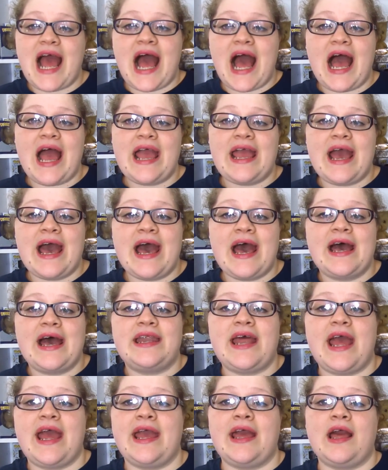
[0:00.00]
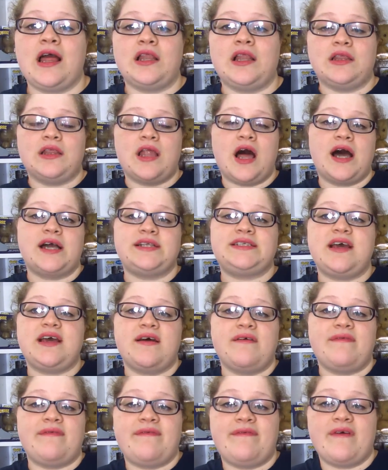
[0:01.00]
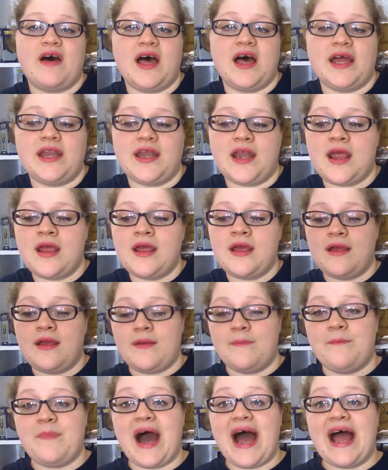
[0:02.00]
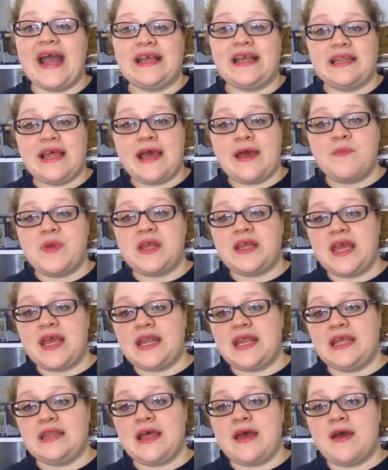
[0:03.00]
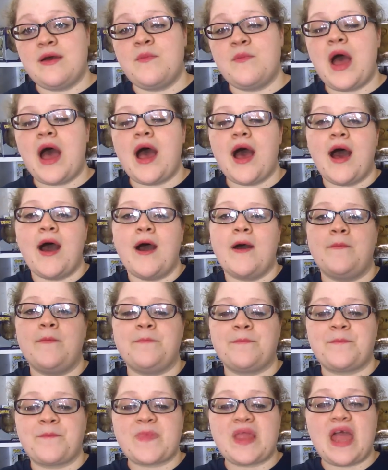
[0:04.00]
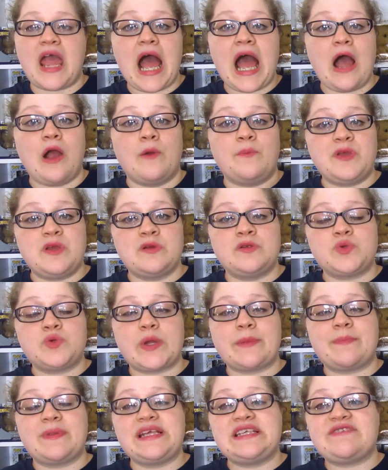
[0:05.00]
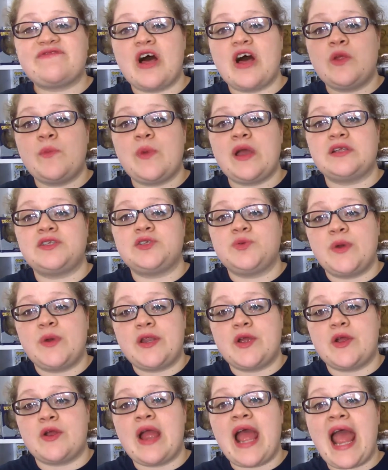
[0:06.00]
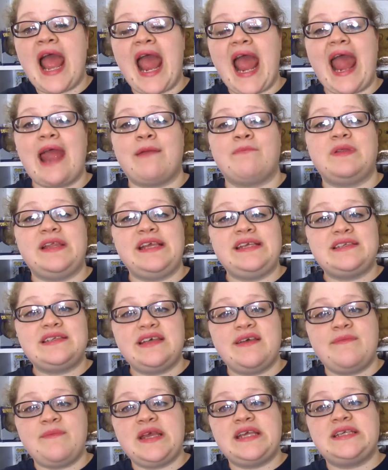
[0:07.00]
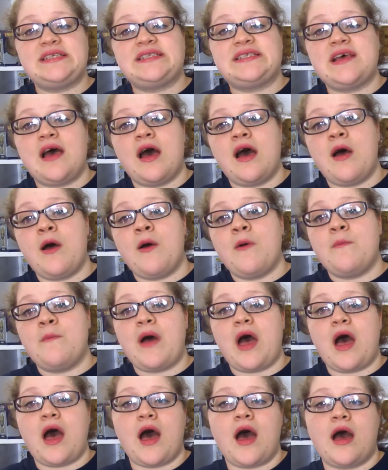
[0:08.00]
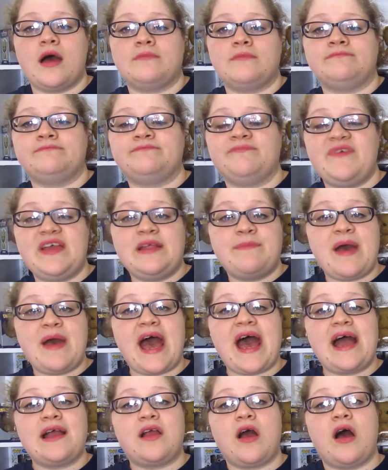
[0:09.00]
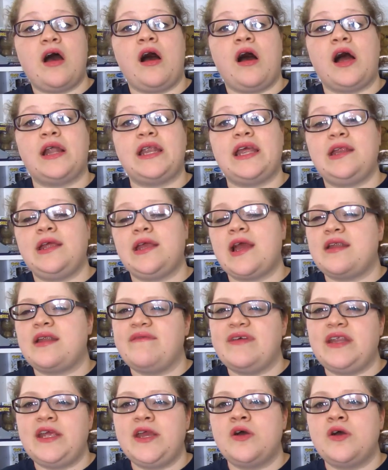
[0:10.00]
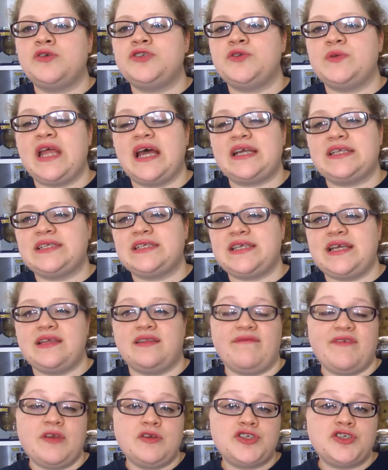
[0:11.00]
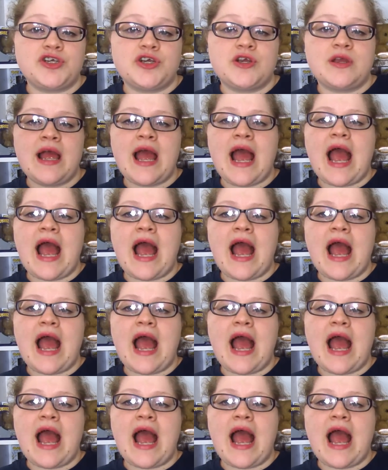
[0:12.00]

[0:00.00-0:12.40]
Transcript: I had a lot of fun buying them and getting them. Um, I hope you enjoyed. Please follow me on Twitter and please leave me some uh, feedback on any kind of videos you'd like to see in the future.